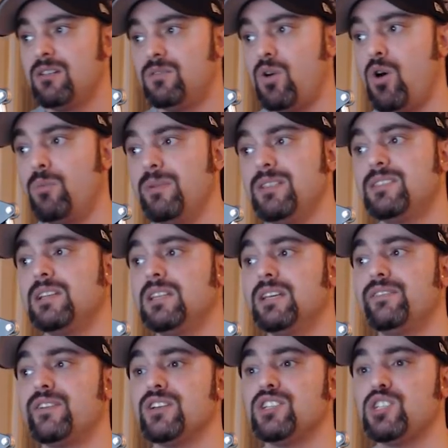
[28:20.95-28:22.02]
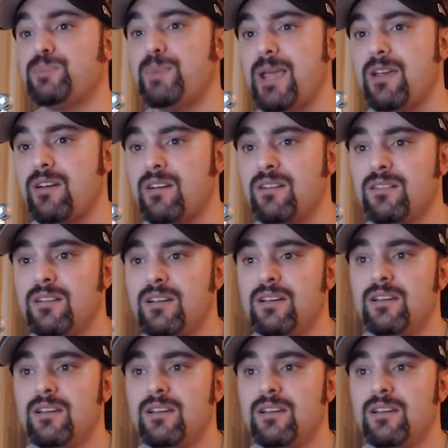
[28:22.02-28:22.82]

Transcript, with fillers: Roman delivered a spear.